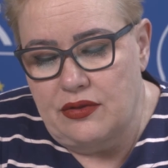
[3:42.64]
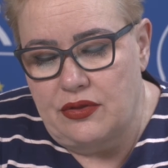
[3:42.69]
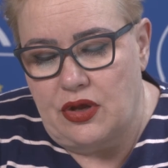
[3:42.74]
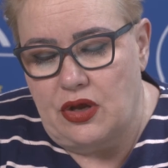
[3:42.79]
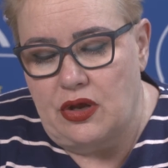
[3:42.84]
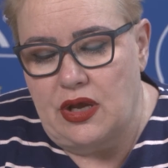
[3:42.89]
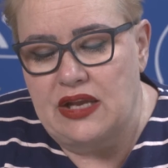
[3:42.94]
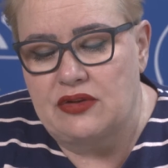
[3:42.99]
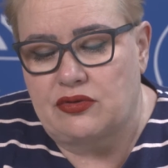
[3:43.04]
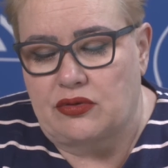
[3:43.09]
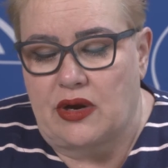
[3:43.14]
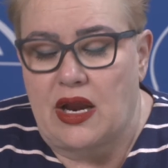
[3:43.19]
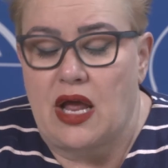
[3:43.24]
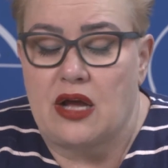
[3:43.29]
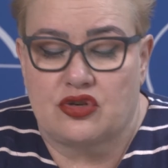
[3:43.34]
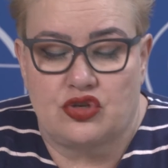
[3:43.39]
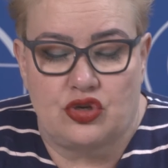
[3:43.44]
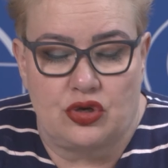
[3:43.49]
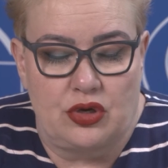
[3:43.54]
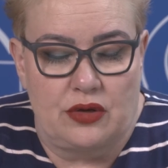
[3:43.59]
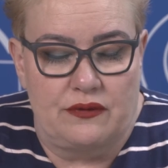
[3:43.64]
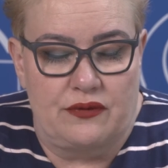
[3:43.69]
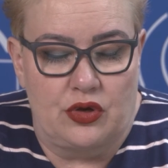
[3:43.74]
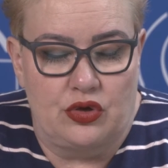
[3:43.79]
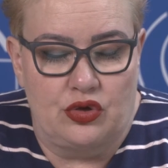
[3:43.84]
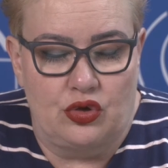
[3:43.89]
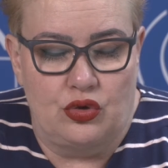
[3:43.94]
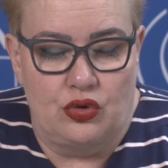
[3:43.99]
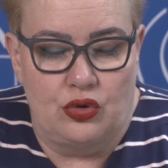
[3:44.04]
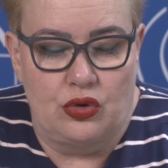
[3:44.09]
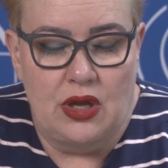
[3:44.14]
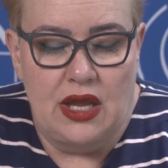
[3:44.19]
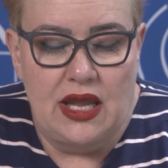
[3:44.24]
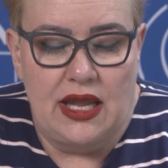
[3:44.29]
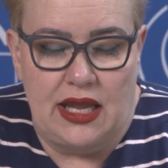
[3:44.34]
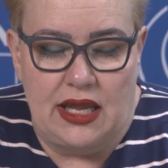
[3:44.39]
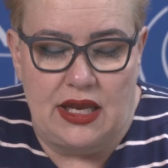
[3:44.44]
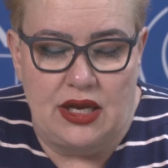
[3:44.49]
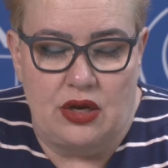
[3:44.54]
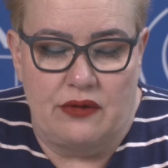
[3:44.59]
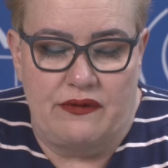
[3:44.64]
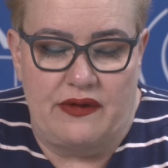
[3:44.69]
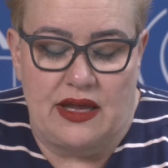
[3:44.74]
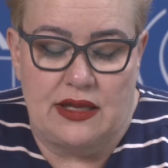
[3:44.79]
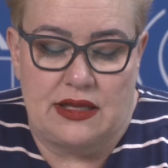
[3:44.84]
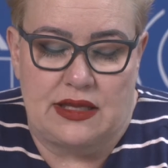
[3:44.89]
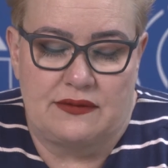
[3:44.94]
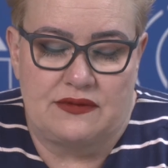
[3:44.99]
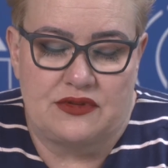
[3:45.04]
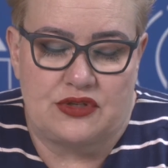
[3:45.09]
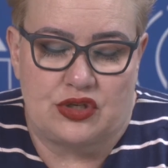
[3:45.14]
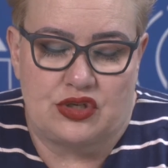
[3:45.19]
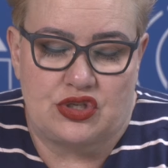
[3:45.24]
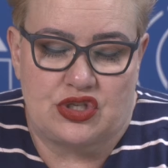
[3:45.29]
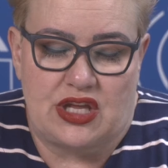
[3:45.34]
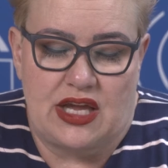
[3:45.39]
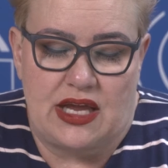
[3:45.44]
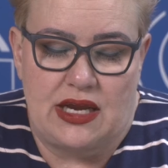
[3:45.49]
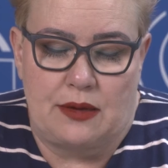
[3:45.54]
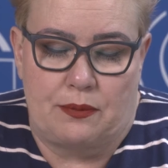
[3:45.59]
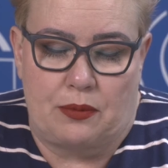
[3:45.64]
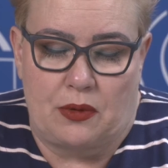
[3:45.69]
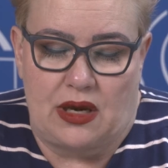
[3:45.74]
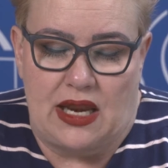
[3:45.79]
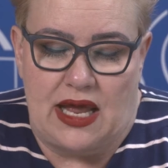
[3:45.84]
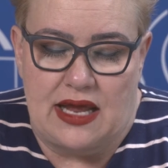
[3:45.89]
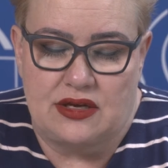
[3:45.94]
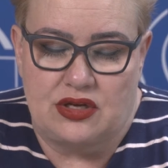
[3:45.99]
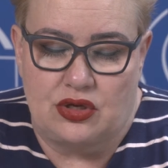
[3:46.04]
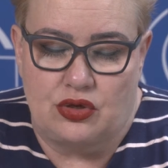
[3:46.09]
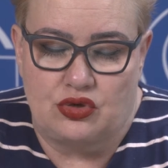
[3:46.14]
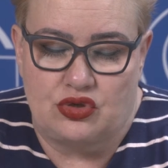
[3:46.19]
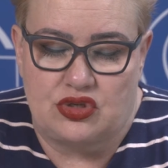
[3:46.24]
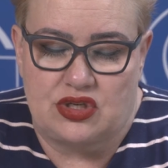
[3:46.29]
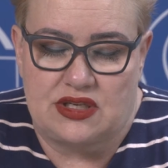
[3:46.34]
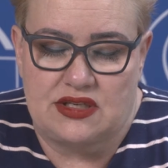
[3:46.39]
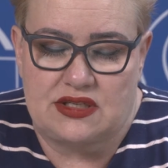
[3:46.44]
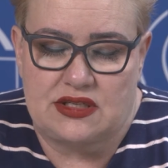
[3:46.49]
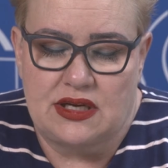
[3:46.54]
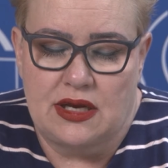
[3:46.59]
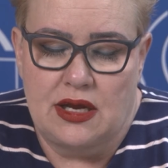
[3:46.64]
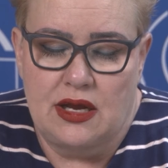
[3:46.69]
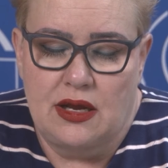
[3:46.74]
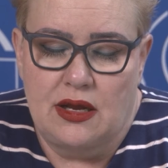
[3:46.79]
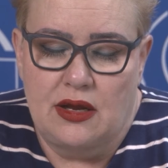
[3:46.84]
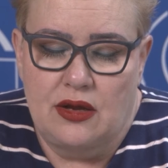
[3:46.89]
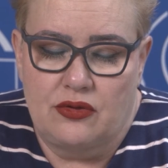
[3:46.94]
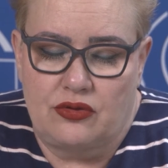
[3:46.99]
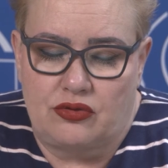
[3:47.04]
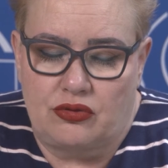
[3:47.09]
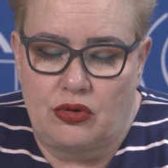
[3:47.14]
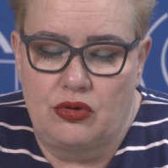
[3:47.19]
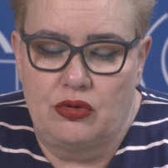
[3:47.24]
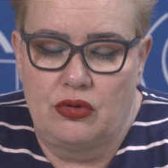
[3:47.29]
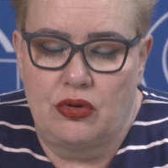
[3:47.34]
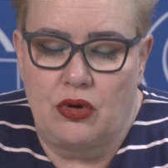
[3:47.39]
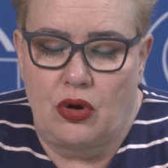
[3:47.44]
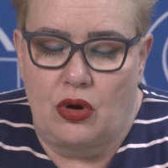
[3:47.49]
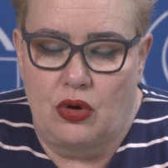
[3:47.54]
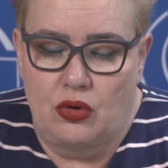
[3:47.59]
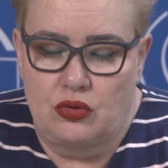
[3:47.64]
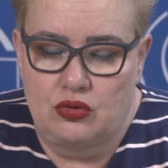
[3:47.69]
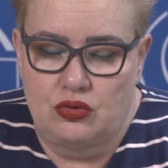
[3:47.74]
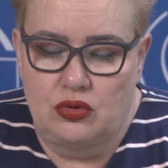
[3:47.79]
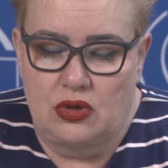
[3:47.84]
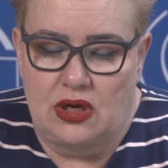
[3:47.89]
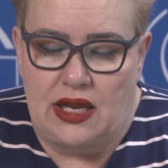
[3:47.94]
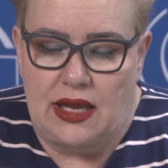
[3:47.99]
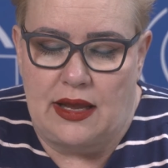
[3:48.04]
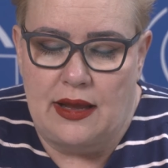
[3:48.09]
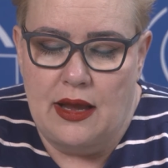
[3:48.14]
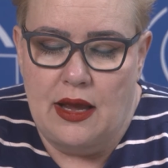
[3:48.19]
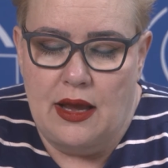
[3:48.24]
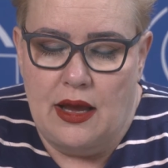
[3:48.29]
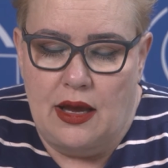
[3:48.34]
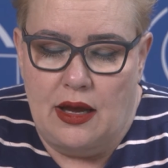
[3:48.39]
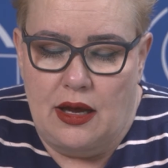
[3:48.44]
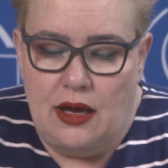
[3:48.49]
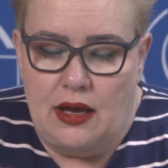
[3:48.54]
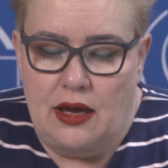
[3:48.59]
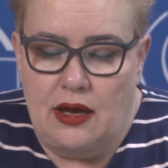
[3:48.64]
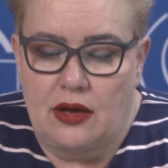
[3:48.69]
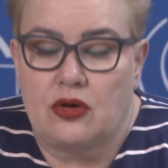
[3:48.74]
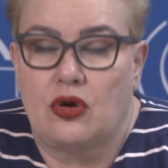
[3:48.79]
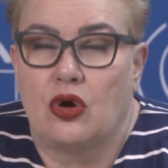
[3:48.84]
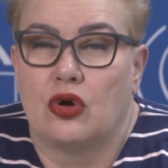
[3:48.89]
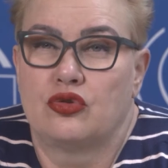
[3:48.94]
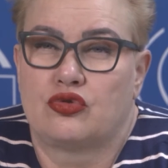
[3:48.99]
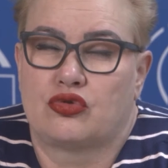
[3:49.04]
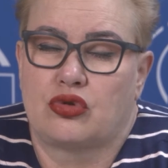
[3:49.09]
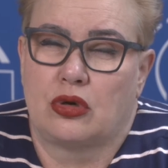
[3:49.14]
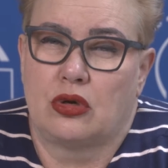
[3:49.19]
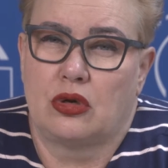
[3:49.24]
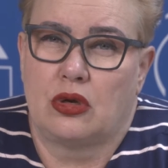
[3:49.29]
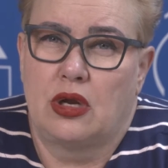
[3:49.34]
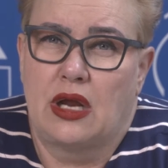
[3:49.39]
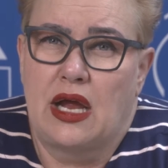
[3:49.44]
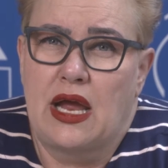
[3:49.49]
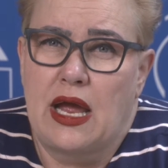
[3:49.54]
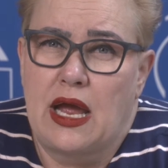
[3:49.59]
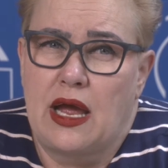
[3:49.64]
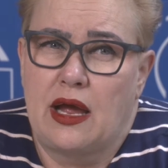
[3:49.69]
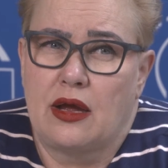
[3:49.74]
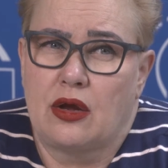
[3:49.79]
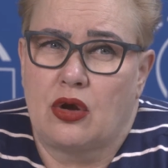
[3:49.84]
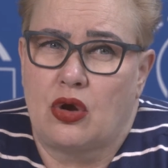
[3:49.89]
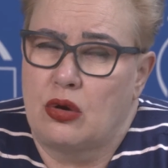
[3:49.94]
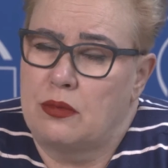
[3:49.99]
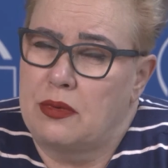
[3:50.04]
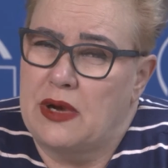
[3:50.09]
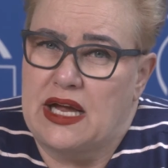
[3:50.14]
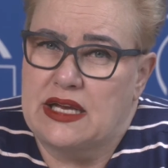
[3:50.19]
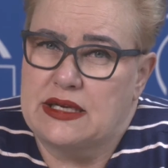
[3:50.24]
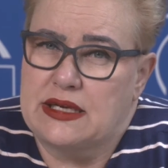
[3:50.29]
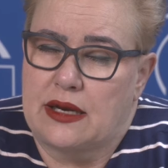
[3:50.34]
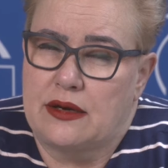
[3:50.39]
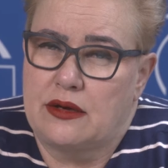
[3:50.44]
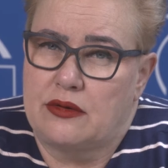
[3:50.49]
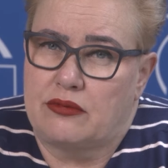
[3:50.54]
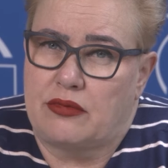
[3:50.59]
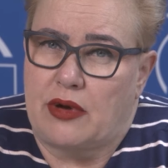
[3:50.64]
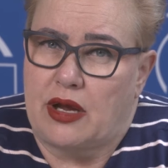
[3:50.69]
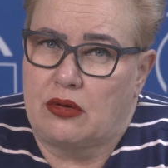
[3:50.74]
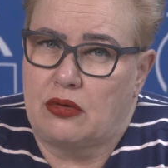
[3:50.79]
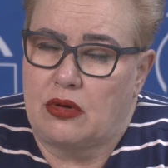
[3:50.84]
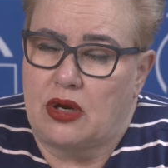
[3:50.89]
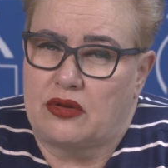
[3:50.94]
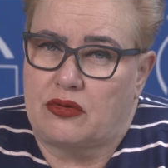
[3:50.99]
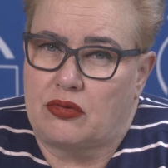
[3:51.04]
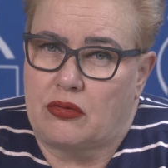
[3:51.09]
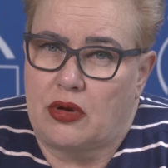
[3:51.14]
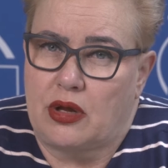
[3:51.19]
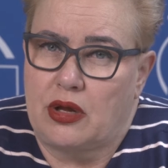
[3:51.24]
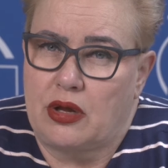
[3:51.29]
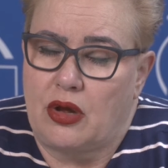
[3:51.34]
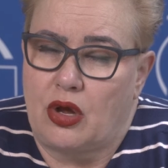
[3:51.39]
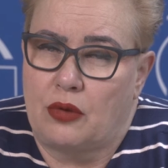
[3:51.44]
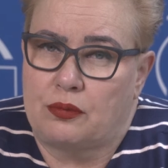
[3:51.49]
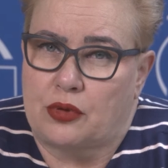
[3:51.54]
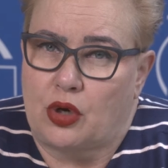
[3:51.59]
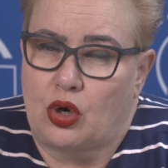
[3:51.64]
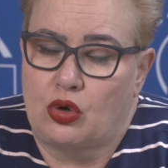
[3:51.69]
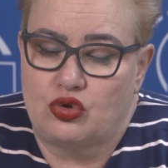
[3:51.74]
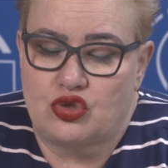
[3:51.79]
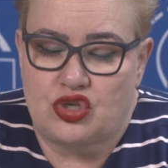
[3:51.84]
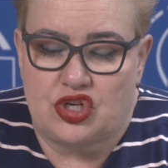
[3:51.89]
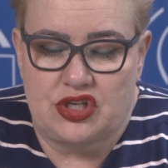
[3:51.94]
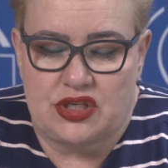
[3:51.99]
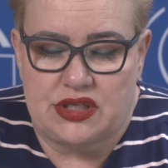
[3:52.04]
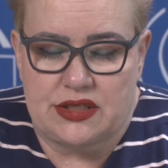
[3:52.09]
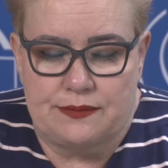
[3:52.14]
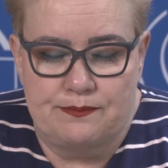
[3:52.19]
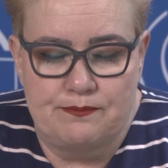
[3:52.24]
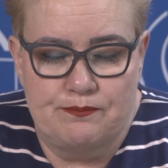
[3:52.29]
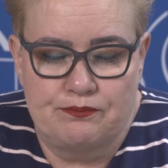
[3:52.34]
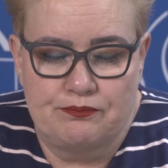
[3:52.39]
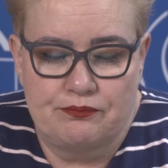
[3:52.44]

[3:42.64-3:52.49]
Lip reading: the introduction of a new innovative sustainable land uses through only control, command and regulatory approaches.